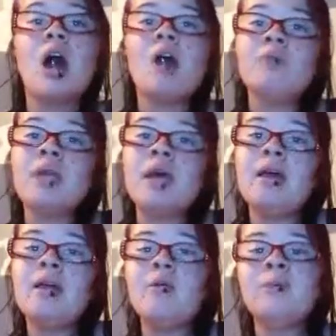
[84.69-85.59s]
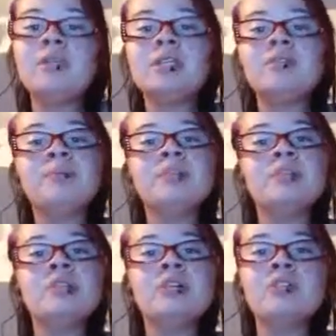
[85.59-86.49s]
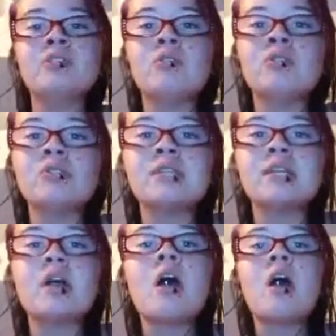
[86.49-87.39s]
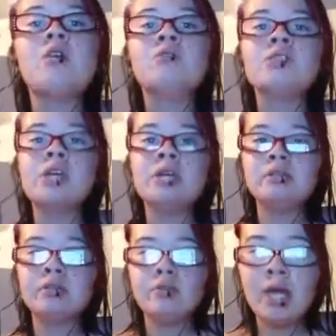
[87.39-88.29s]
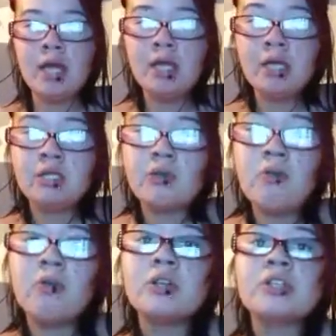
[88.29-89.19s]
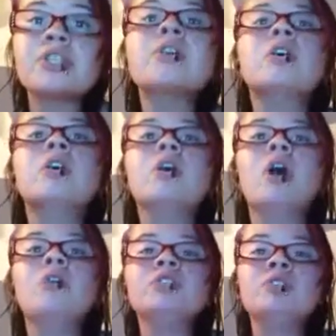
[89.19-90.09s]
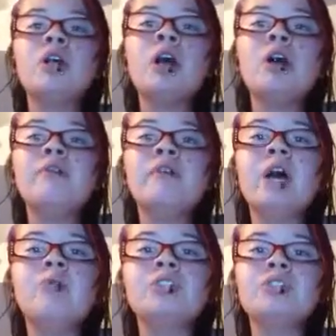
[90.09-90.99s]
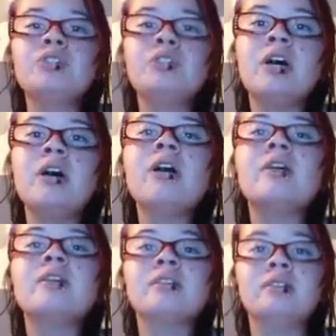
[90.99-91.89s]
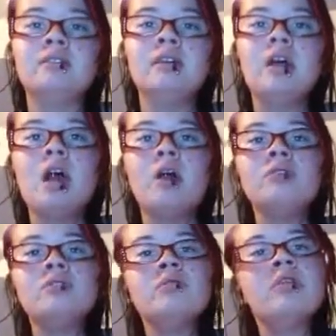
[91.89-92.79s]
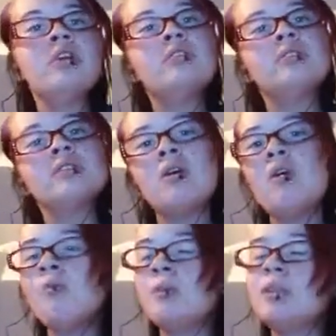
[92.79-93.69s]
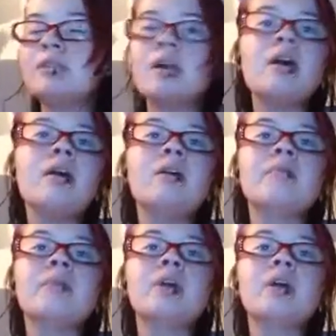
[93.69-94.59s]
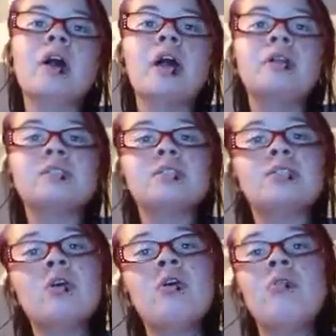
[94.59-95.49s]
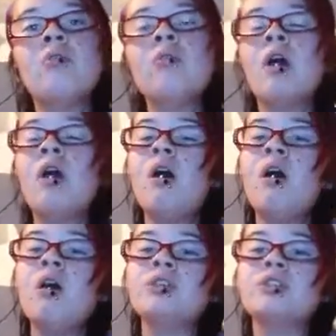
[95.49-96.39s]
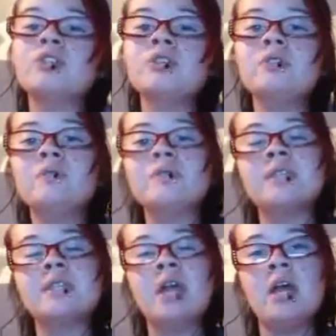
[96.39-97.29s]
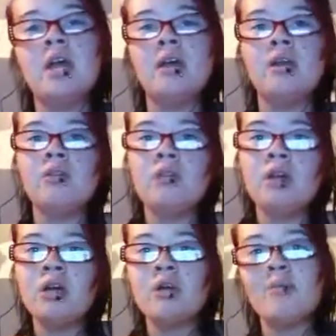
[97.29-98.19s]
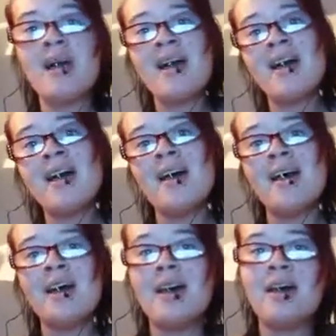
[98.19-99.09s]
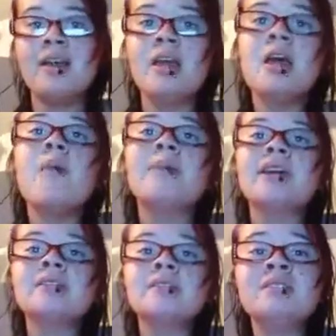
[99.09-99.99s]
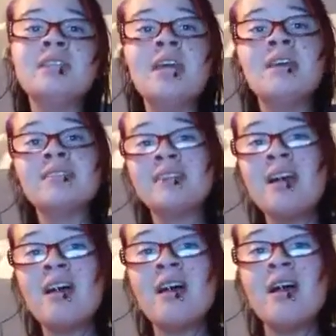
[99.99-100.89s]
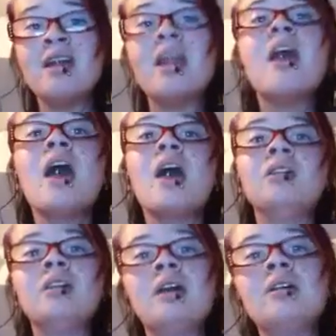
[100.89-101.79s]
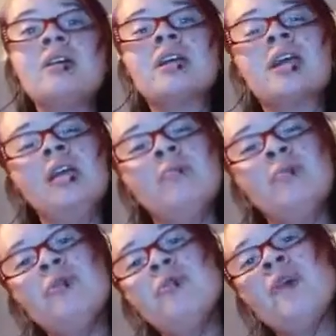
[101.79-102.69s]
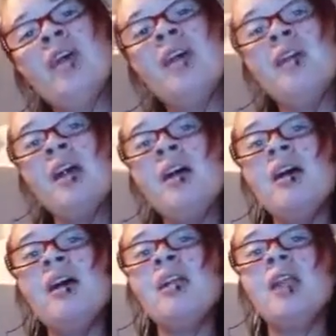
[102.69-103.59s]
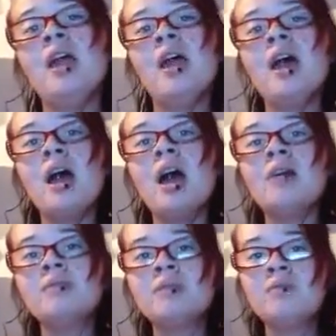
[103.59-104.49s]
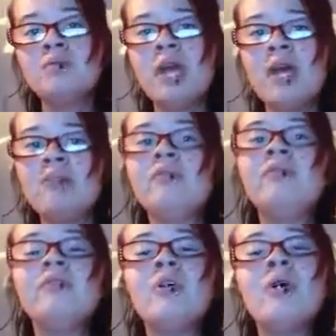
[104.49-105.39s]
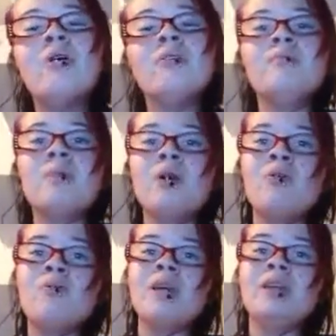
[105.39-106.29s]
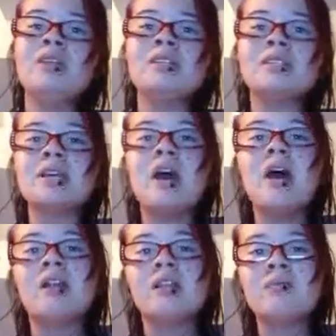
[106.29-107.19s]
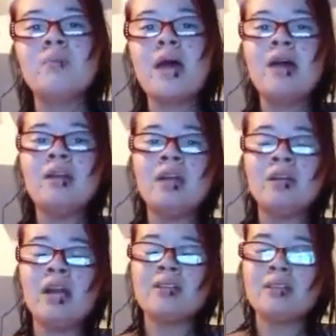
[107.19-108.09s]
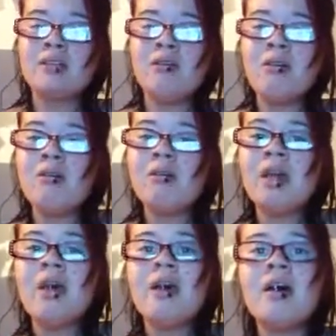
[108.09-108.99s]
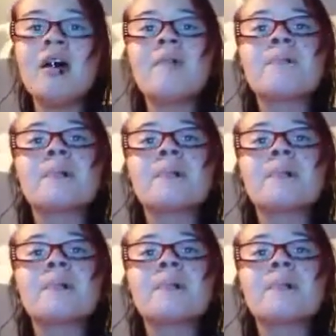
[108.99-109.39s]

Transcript: On head, open up in the doors. And we're heading towards wish love, wish luck. When the world opens up, it's so hard to say goodbye. But yesterday's gone, I gotta keep moving on. I'm so grateful for the moments that I got to know ya.